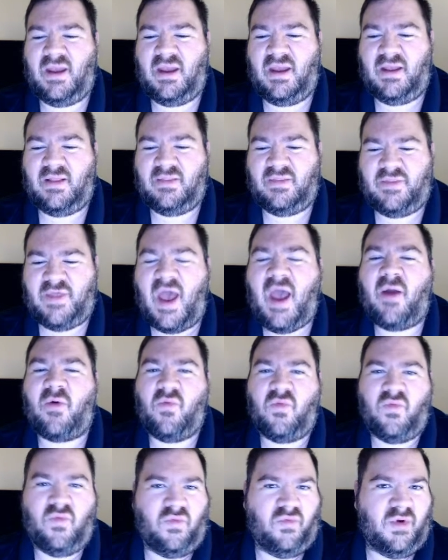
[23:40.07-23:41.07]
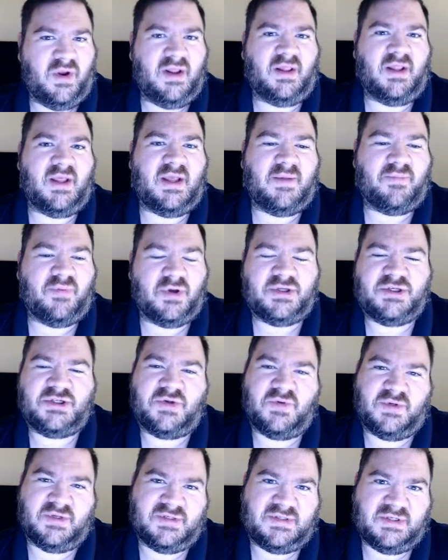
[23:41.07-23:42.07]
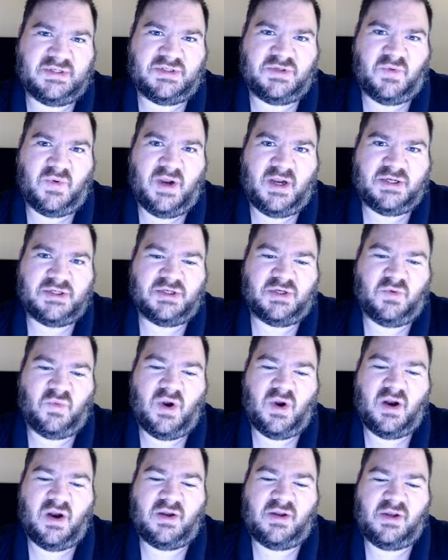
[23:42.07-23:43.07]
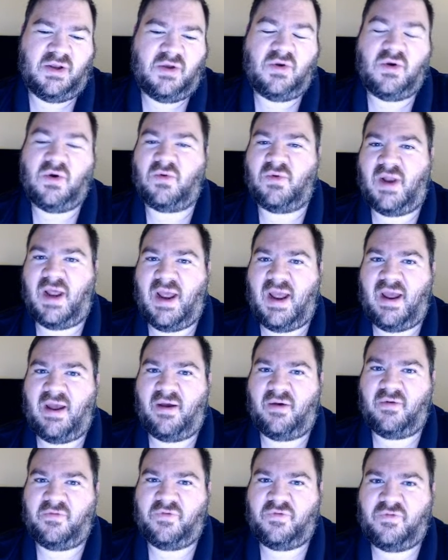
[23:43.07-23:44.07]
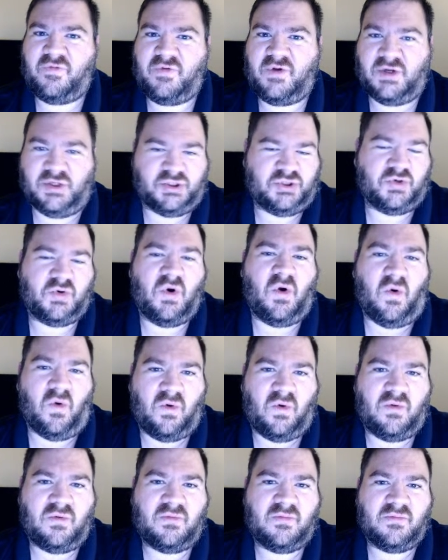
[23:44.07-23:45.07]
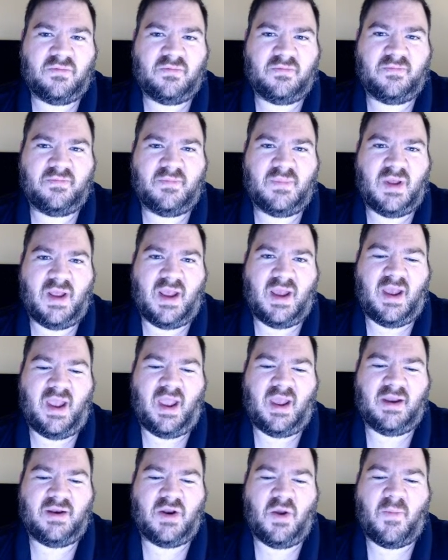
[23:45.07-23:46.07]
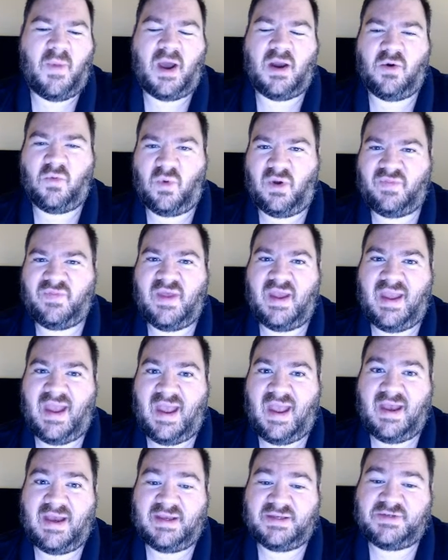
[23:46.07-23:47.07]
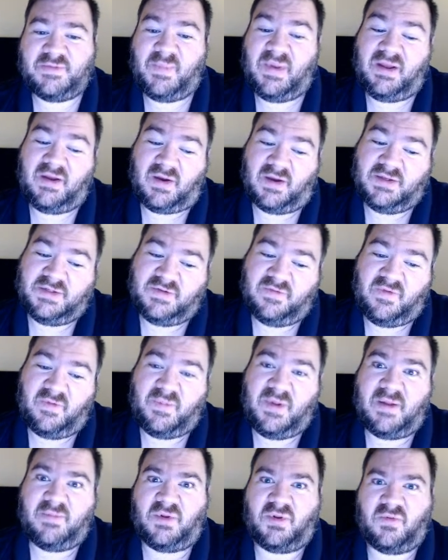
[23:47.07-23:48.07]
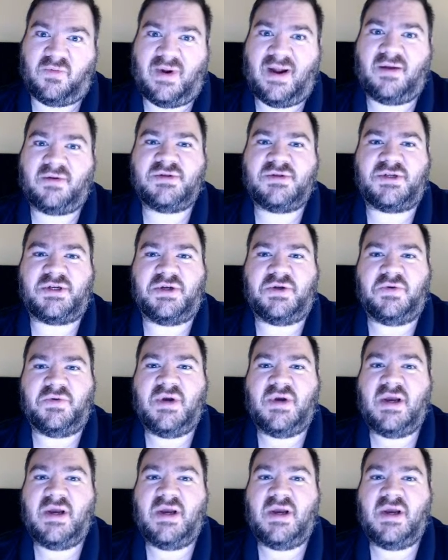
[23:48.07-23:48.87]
that really puts you in a situation where you don't have control, and no matter what they ask, because of the people around you,